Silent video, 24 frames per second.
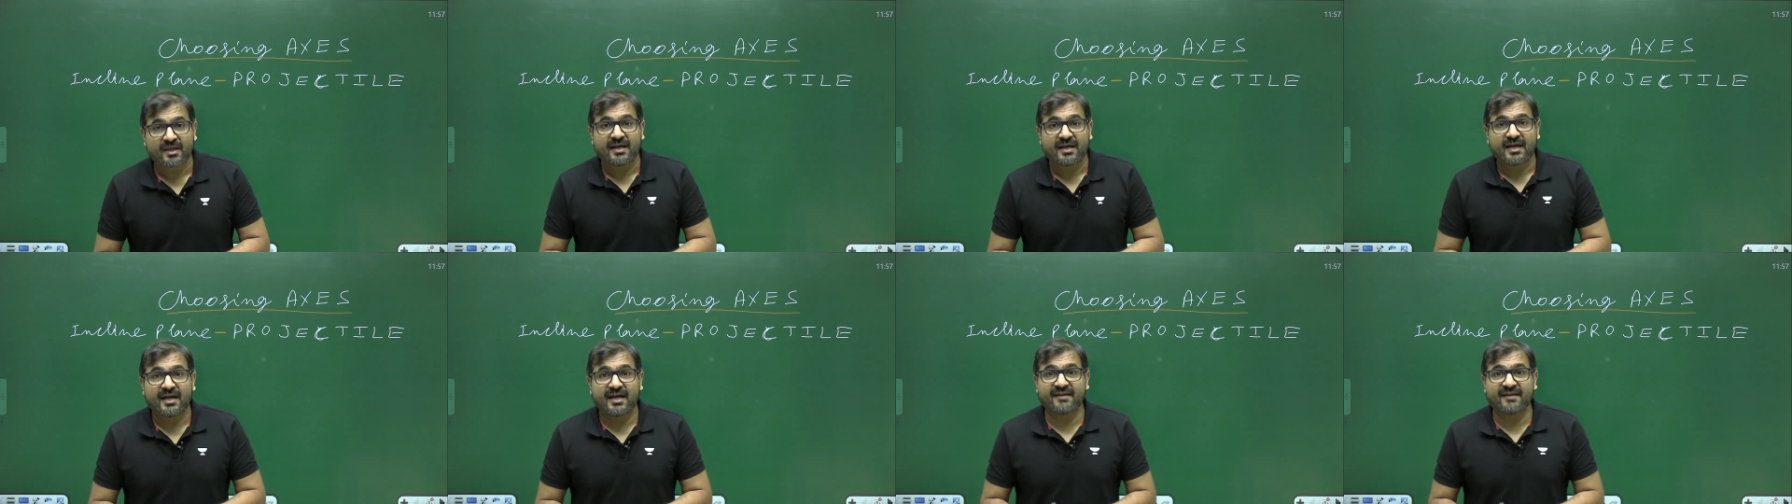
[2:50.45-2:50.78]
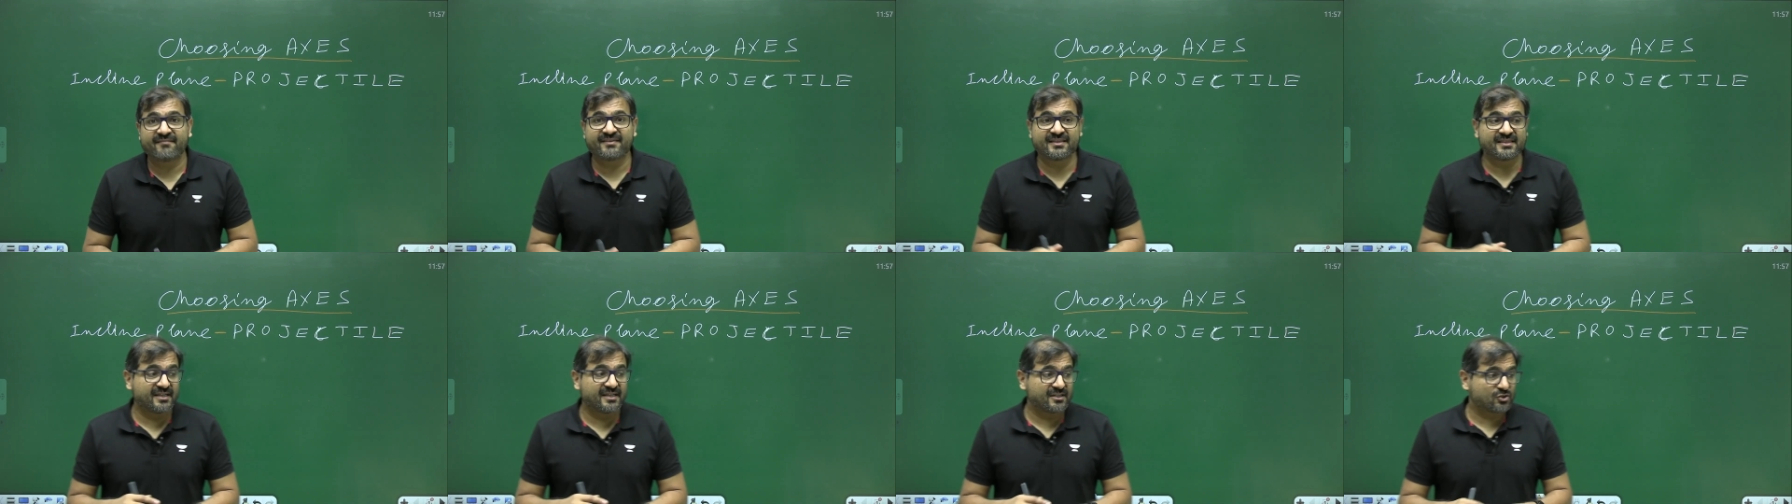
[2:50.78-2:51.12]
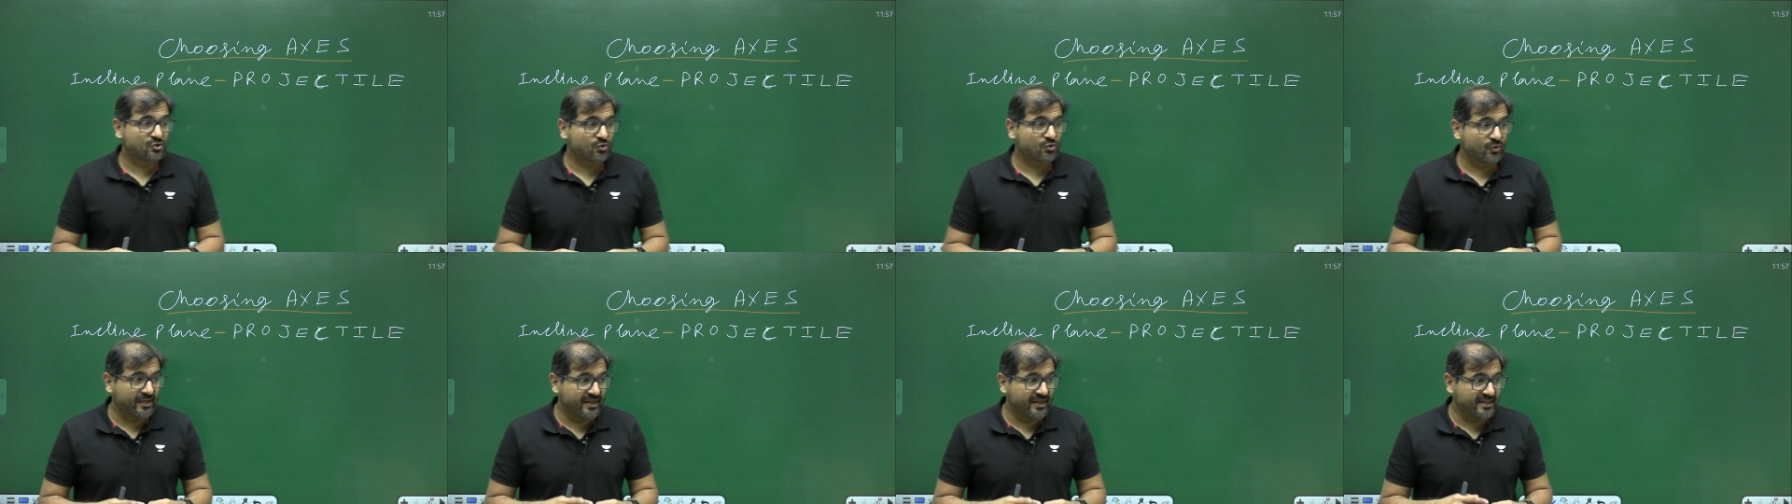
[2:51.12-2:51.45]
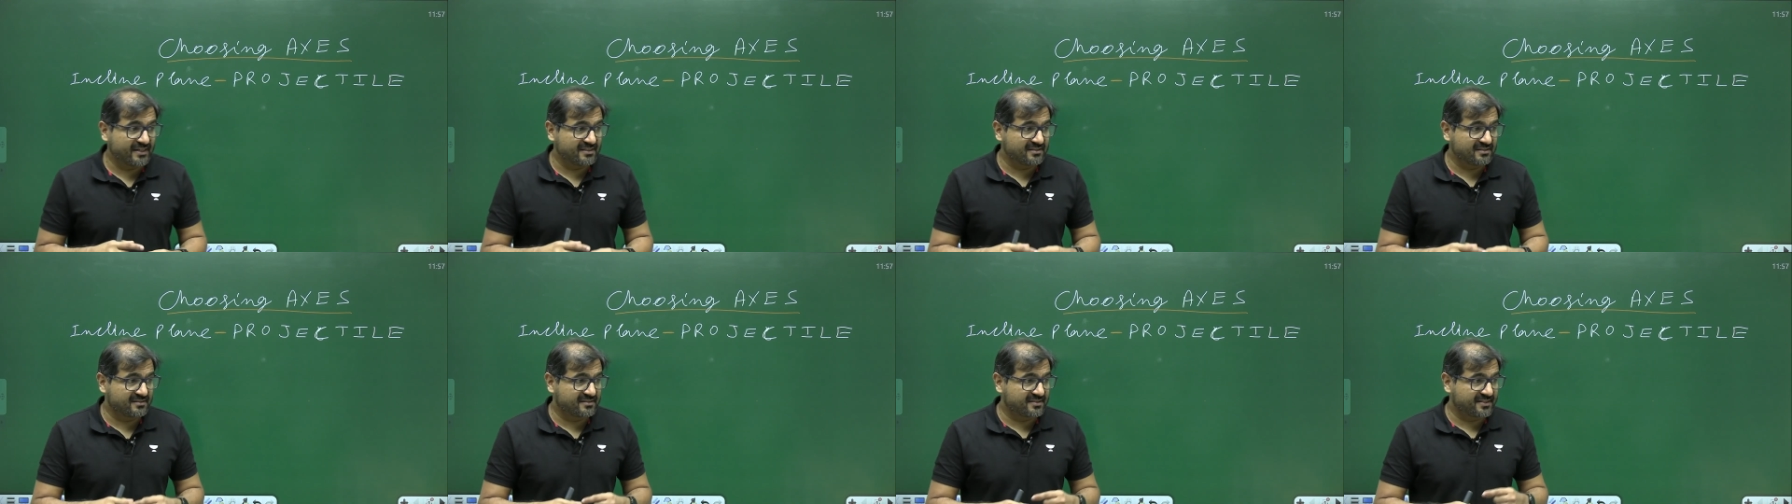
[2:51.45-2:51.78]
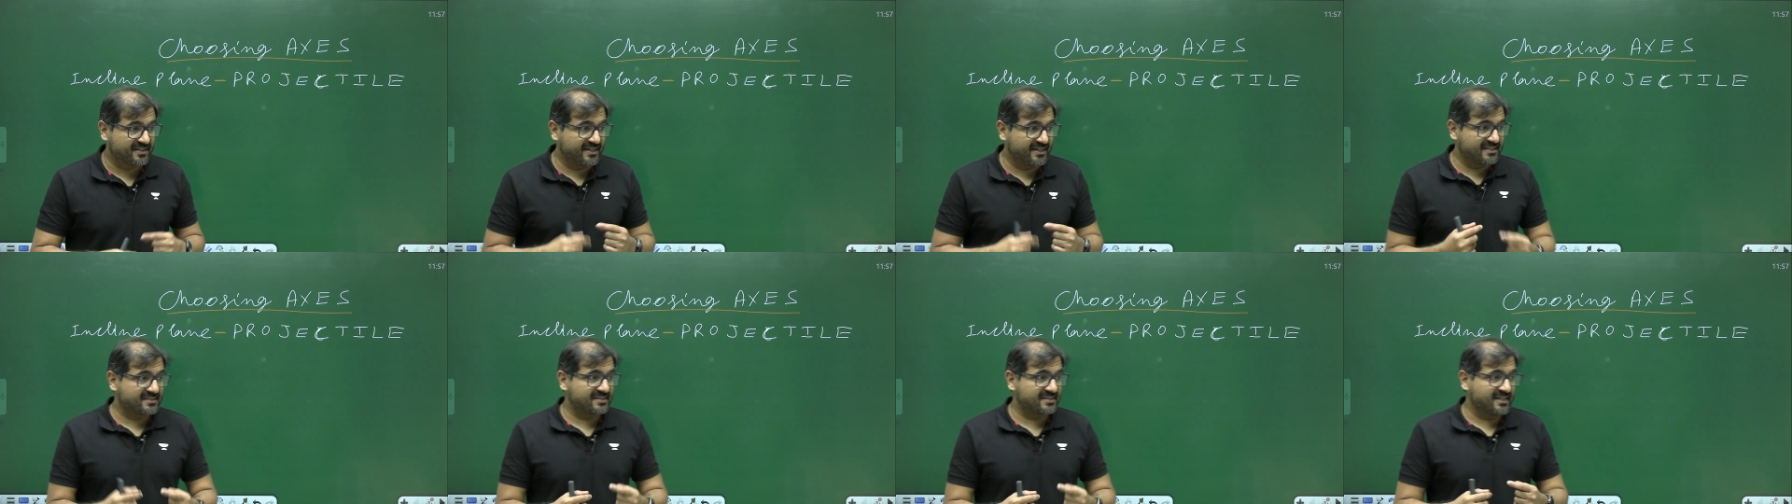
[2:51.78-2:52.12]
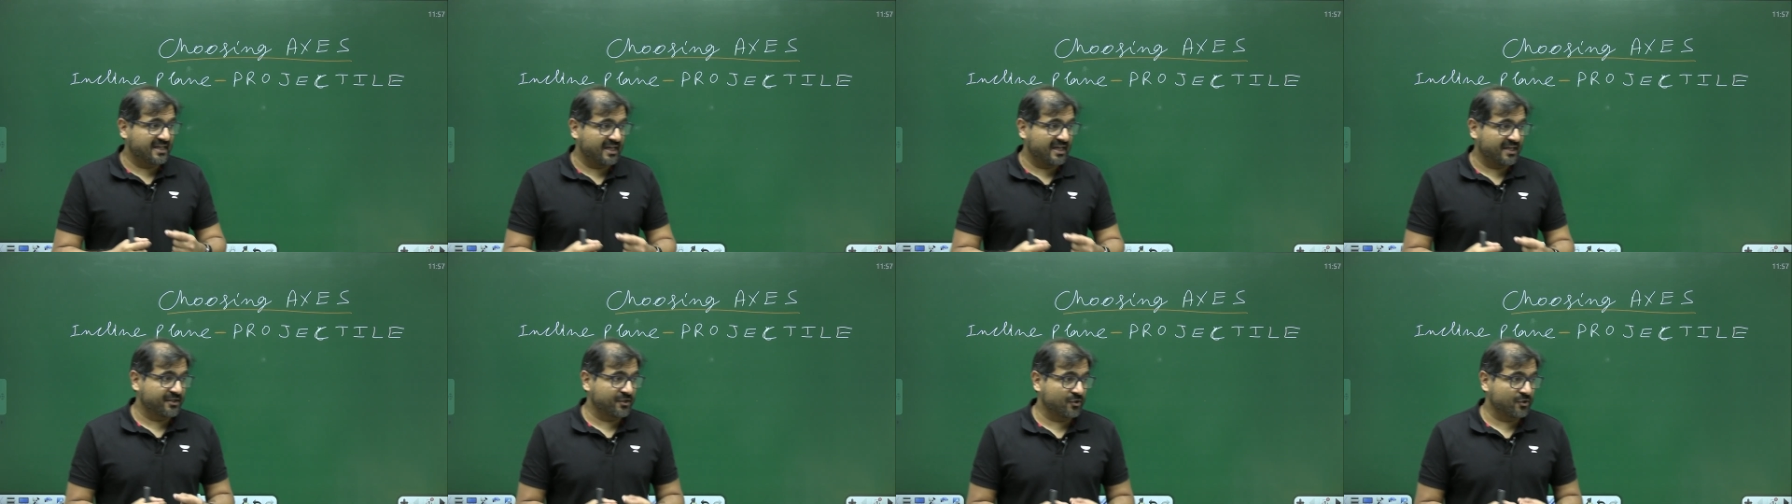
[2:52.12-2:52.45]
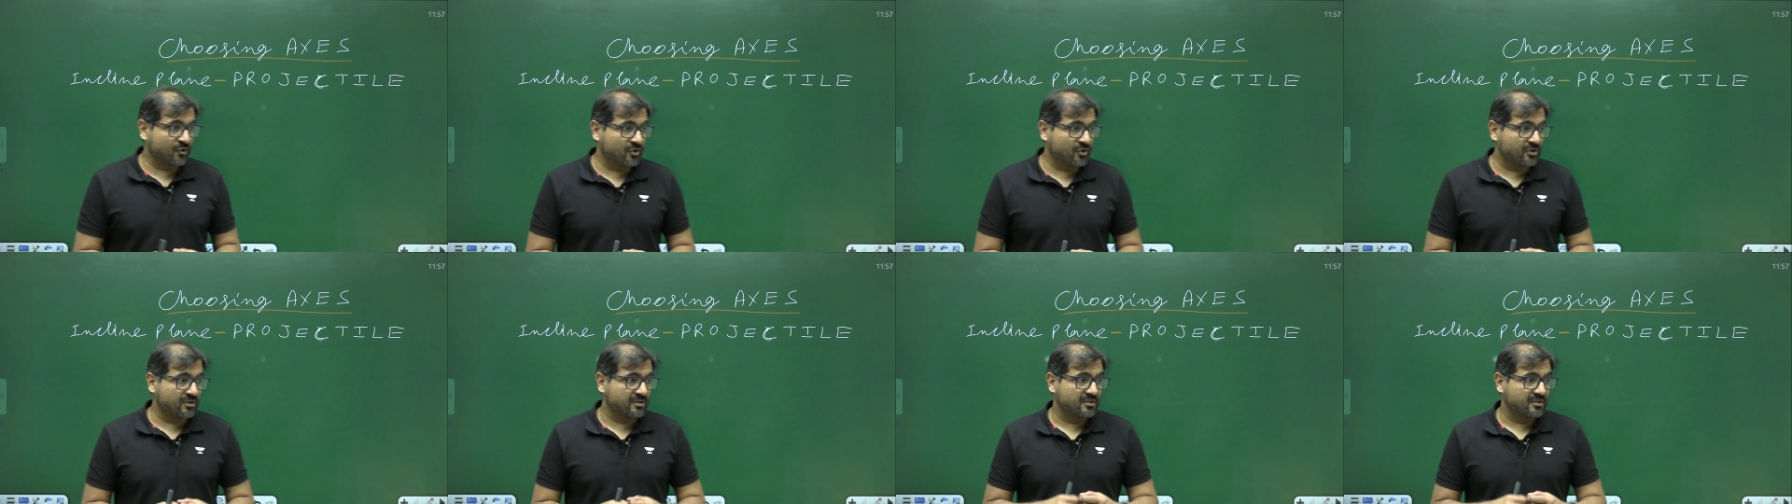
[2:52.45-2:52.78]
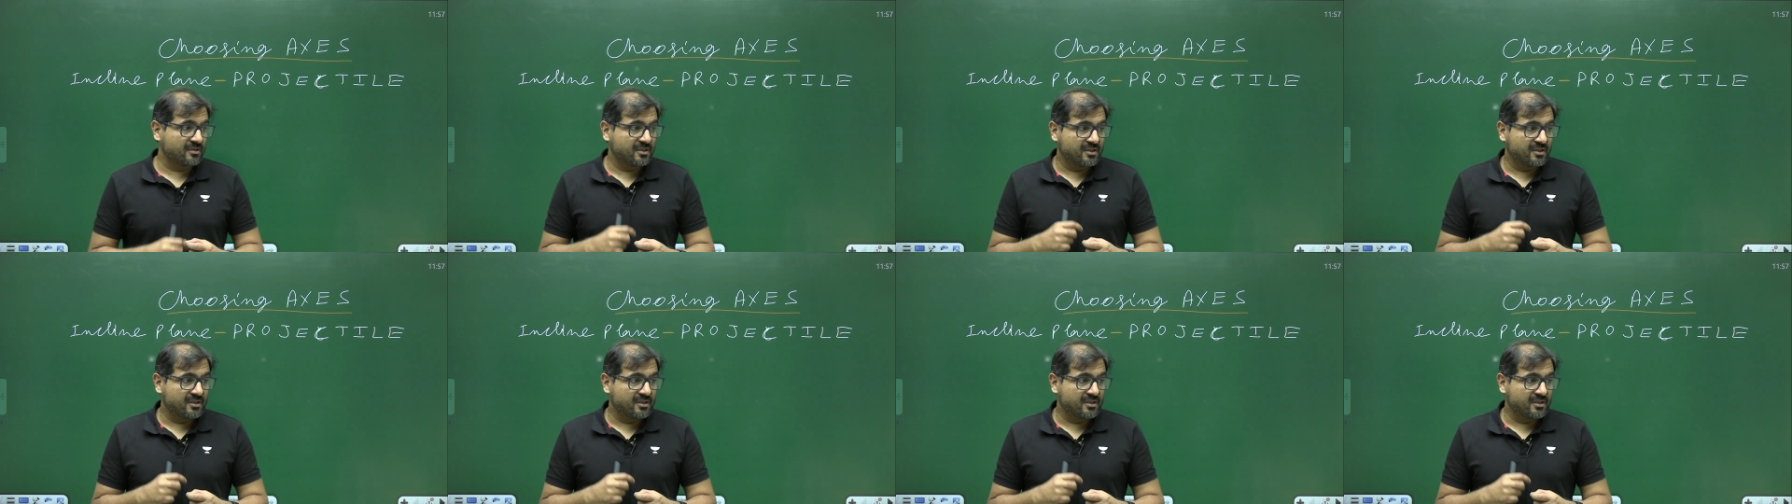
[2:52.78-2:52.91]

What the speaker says: and when they are showing it in 3D scenario,